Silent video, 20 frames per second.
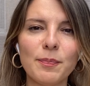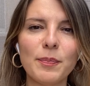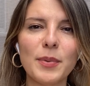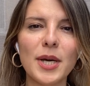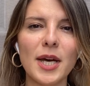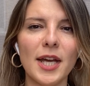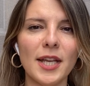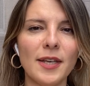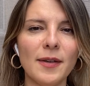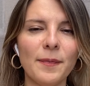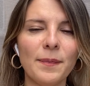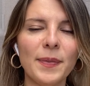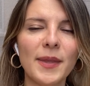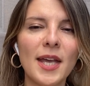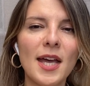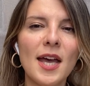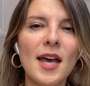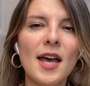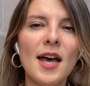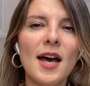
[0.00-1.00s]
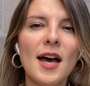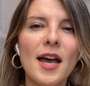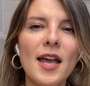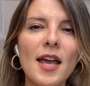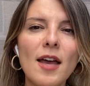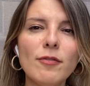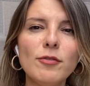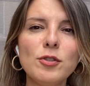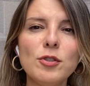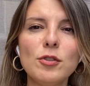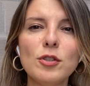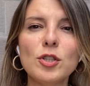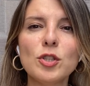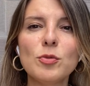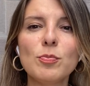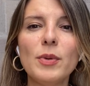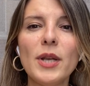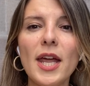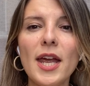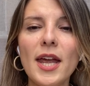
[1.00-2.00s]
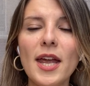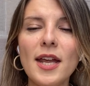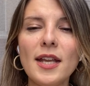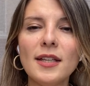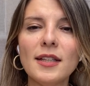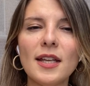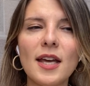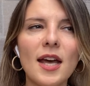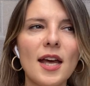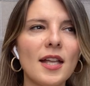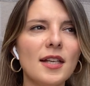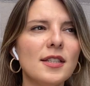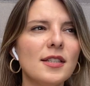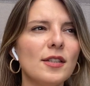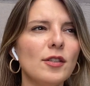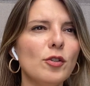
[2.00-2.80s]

But I have to explain that